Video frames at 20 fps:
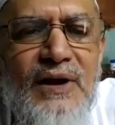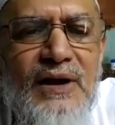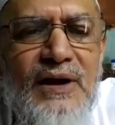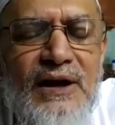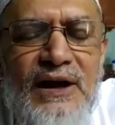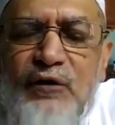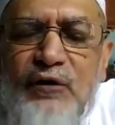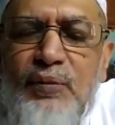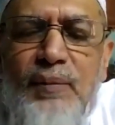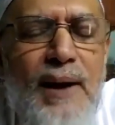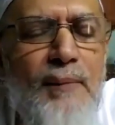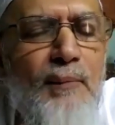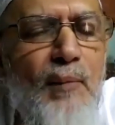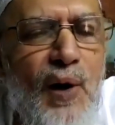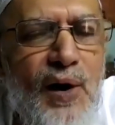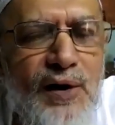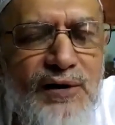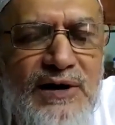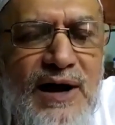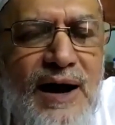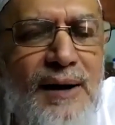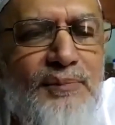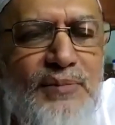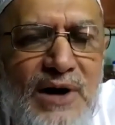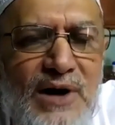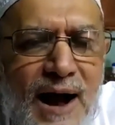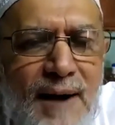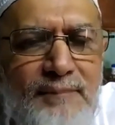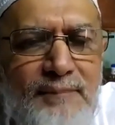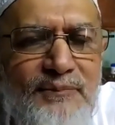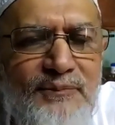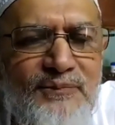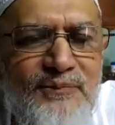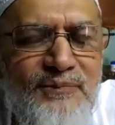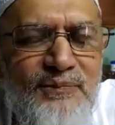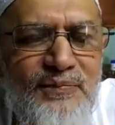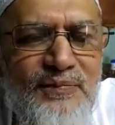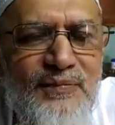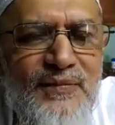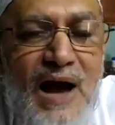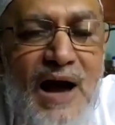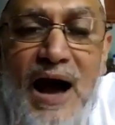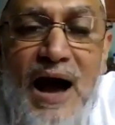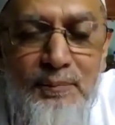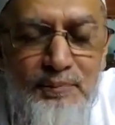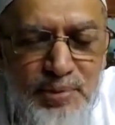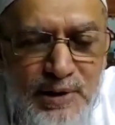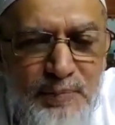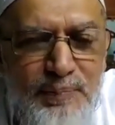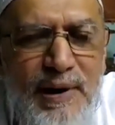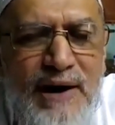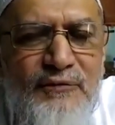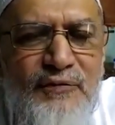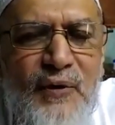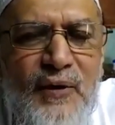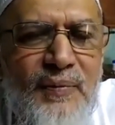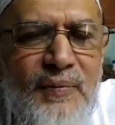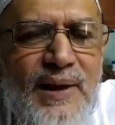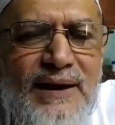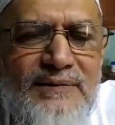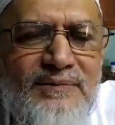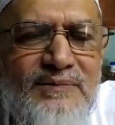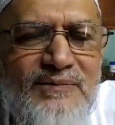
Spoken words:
If my maut come. I am prepared for that.